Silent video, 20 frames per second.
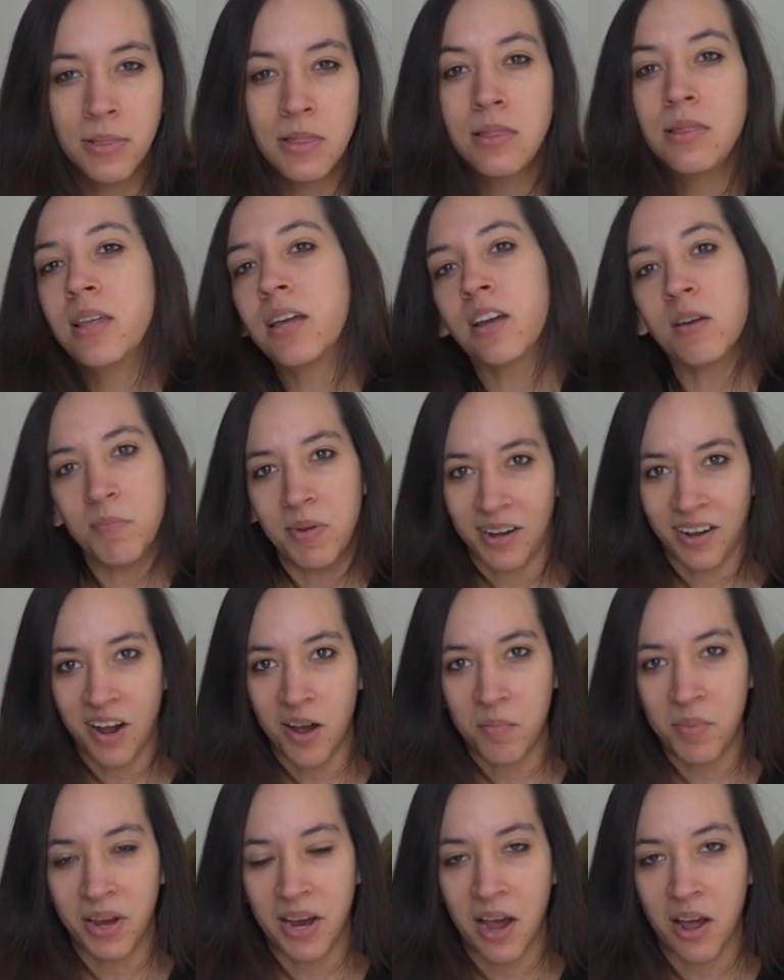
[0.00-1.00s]
ligament
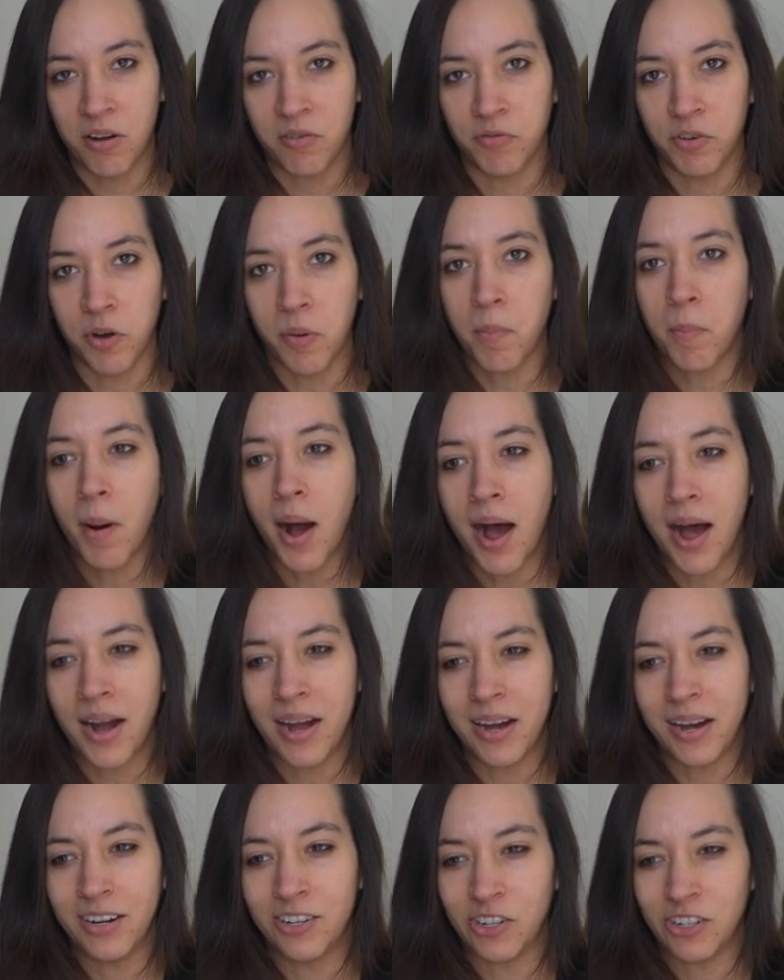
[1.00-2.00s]
coming out of your
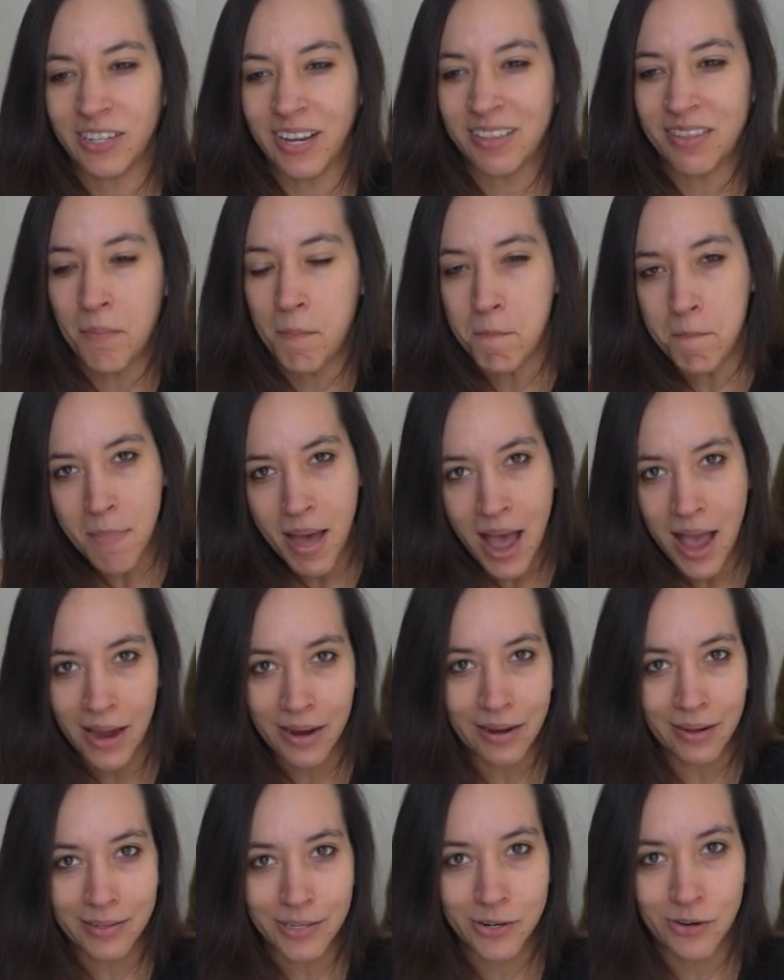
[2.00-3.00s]
body, and just like the
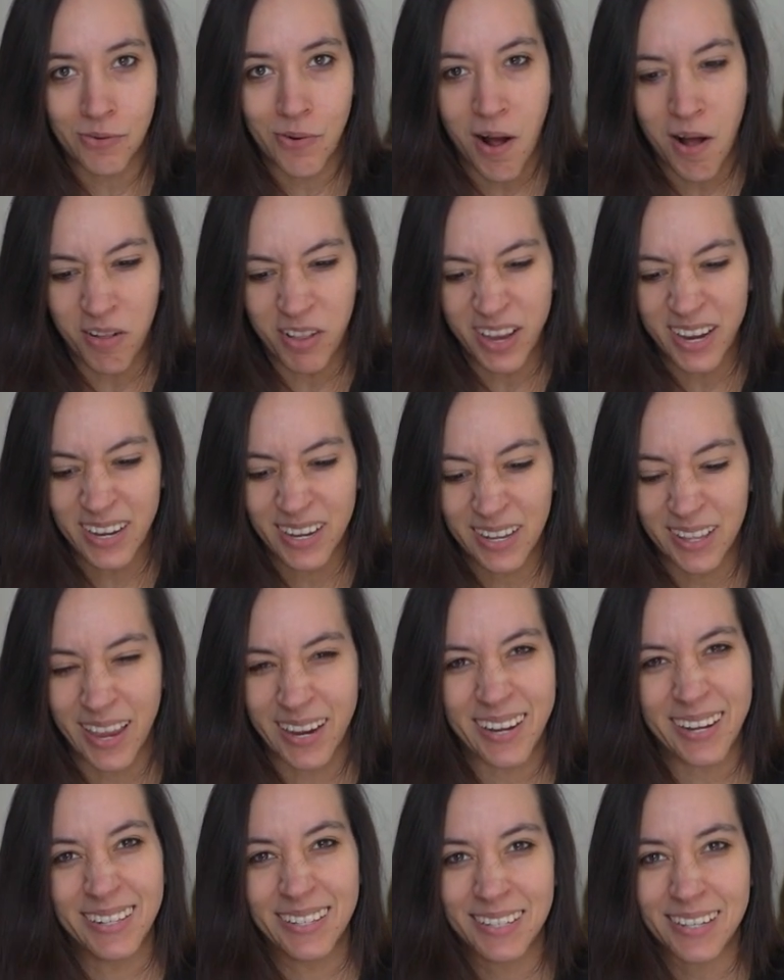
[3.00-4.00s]
maggots crawling
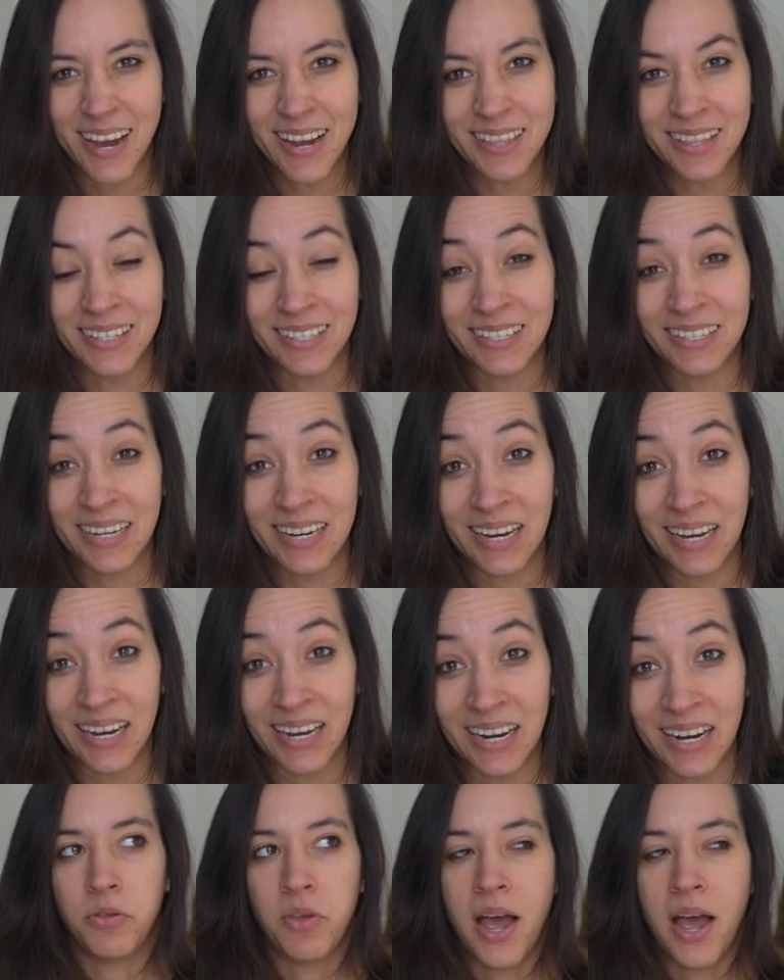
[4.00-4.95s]
like inside the skin.